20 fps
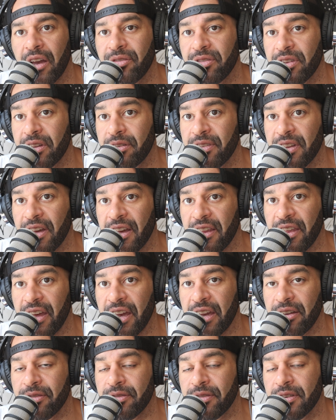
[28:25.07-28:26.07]
I've lived
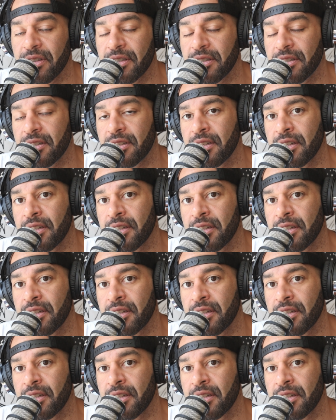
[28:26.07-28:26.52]
that life,